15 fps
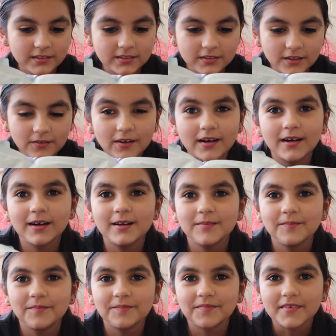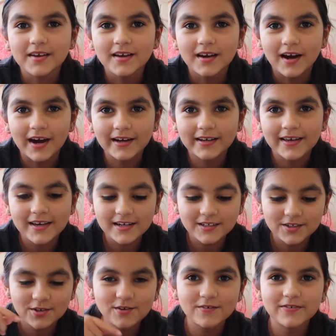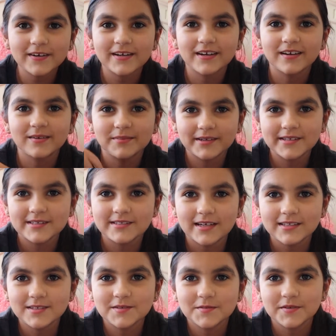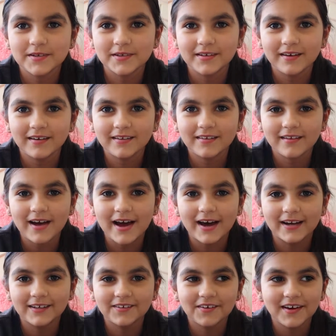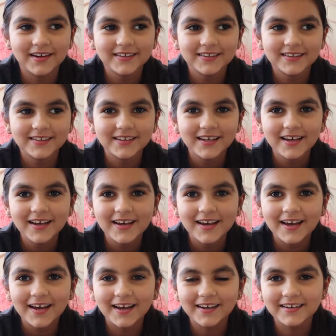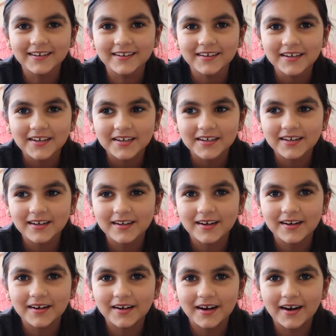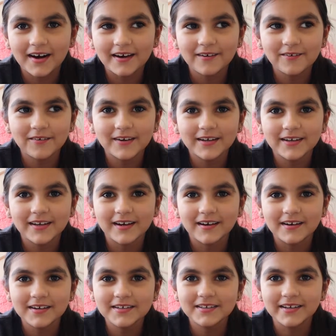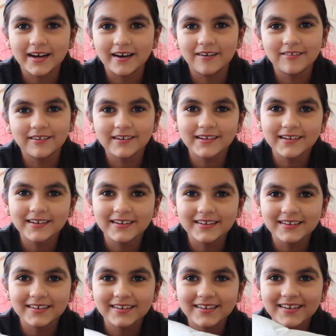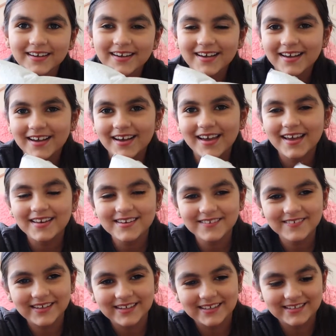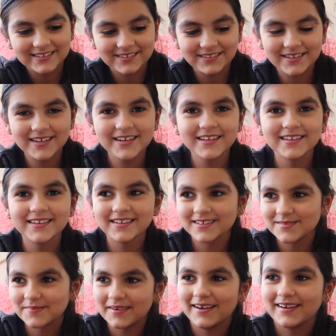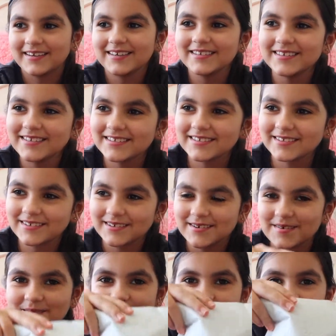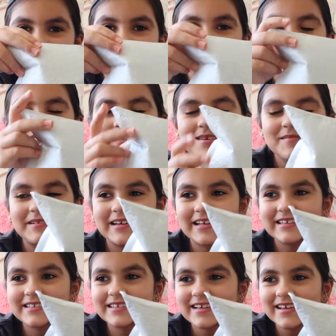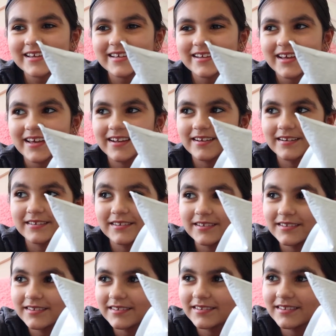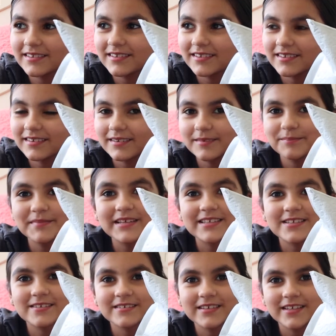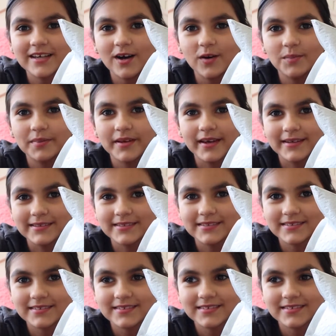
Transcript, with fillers: so um, I can't show over here because that's where the address, and I don't want to get hunted down Anyways, in this package is um, a lemonade stand and mystery LPS.